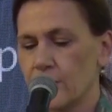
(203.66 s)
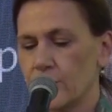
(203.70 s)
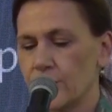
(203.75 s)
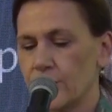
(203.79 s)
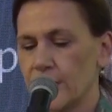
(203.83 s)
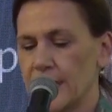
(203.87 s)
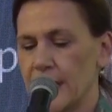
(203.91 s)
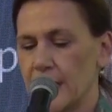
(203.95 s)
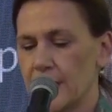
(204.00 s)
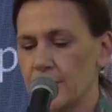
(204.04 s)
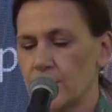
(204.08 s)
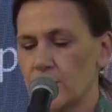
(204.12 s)
We
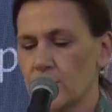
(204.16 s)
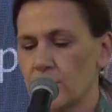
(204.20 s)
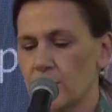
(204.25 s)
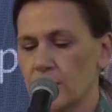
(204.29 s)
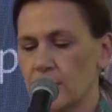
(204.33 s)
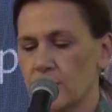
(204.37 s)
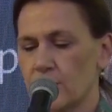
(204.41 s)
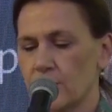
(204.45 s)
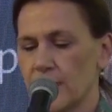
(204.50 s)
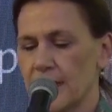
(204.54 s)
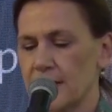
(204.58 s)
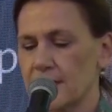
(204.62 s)
aim to
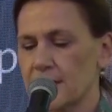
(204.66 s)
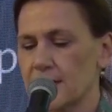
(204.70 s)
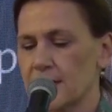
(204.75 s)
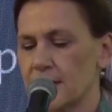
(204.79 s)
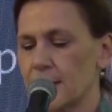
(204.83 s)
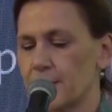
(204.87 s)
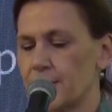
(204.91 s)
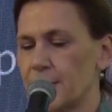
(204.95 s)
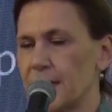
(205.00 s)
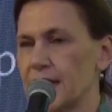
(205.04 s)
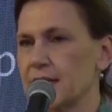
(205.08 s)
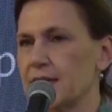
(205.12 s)
address the
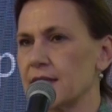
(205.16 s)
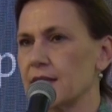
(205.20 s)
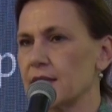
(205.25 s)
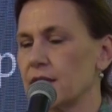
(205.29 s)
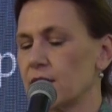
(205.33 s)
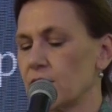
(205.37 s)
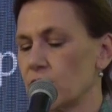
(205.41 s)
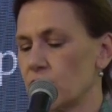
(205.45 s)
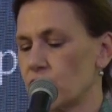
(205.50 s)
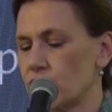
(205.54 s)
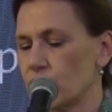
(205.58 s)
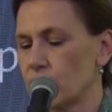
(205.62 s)
pressing
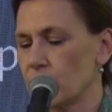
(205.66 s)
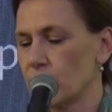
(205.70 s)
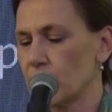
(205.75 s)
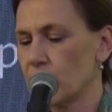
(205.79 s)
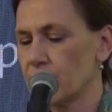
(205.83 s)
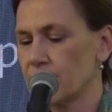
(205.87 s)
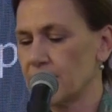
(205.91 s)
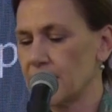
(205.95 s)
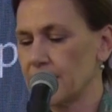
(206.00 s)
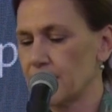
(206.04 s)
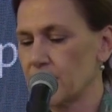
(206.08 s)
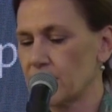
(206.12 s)
issue
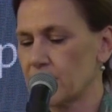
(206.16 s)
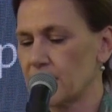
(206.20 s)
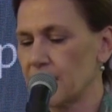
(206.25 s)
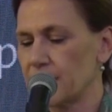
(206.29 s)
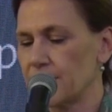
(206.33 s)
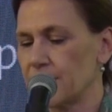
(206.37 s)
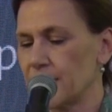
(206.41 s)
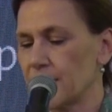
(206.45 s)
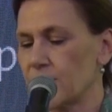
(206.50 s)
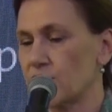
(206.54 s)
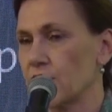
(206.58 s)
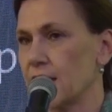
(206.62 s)
of
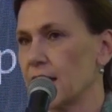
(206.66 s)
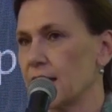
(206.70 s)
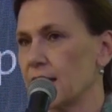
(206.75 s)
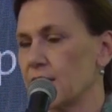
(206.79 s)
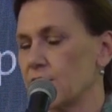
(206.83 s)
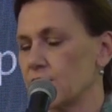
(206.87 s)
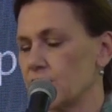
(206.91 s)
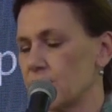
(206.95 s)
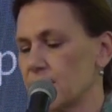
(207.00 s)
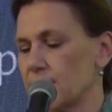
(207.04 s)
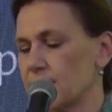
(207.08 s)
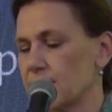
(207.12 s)
demographic
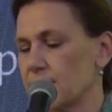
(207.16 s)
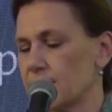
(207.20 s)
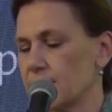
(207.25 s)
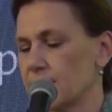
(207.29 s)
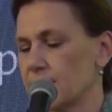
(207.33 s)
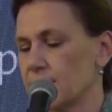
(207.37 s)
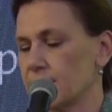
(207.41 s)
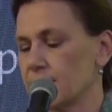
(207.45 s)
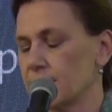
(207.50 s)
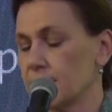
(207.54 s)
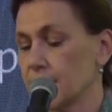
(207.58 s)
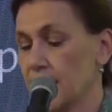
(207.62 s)
challenges